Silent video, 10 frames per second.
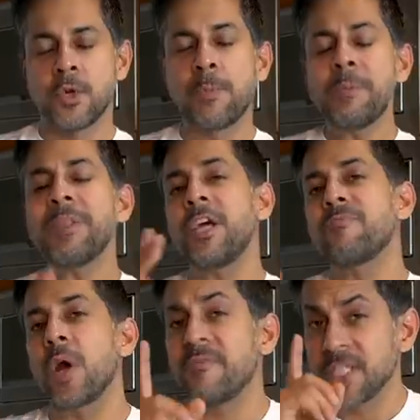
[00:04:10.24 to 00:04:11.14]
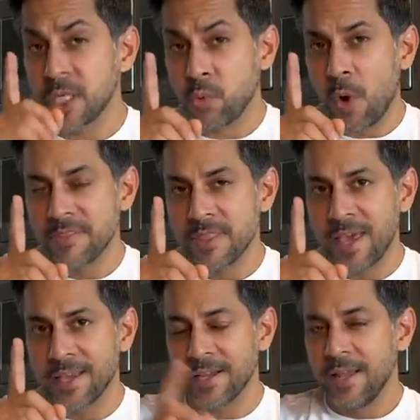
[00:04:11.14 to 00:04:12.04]
So people think of breakfast as one
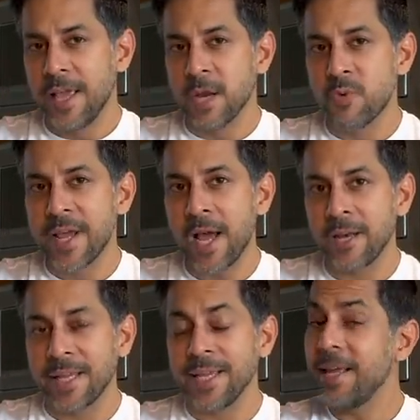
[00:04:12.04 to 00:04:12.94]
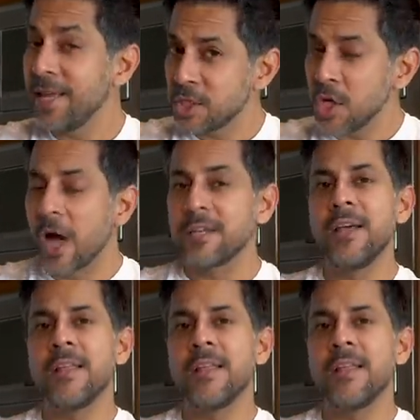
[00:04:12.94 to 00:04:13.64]
thing. In reality, it's not.